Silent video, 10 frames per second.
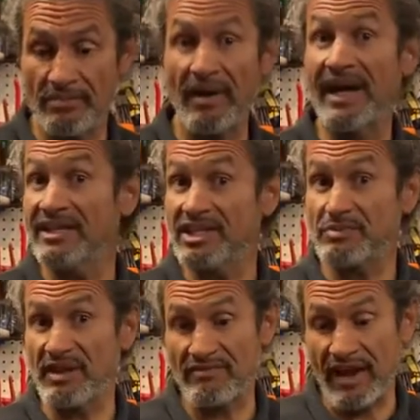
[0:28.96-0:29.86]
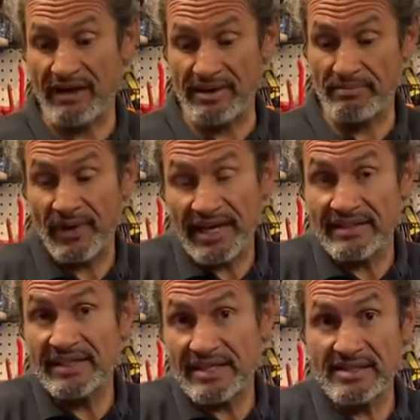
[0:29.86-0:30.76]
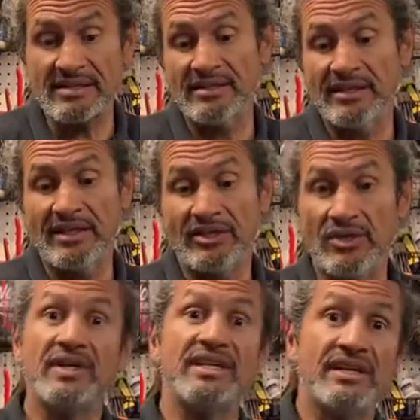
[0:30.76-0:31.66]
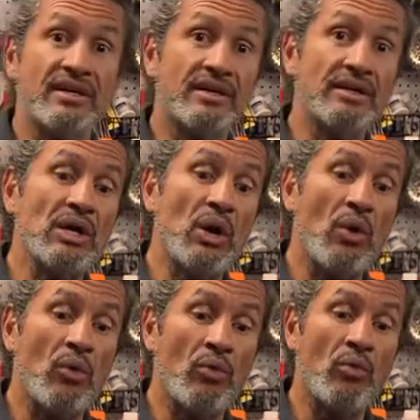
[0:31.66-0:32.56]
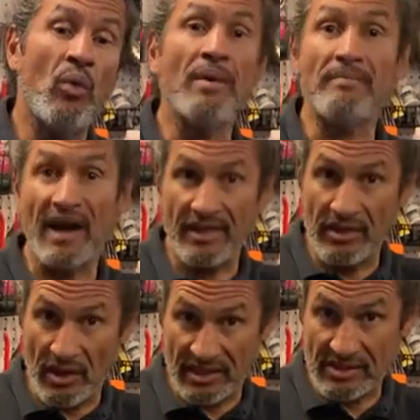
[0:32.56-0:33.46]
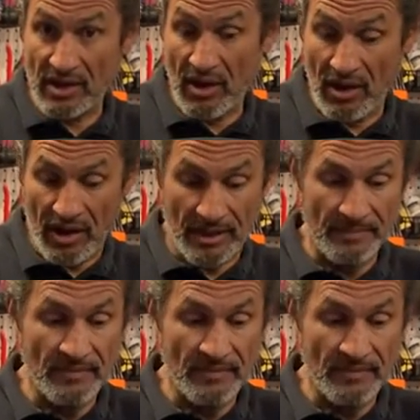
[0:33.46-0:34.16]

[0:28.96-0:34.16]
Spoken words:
mileage may vary, but at least you can hear what my thoughts are.